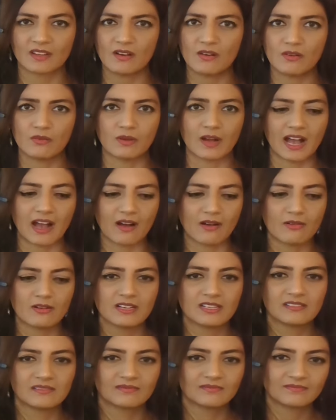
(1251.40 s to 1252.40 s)
Oh, man.
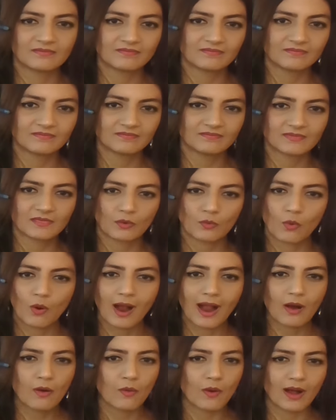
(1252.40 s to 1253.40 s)

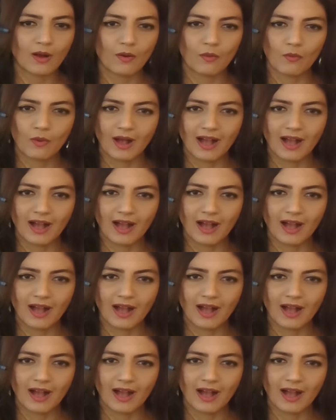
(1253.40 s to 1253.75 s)
Wow, wow,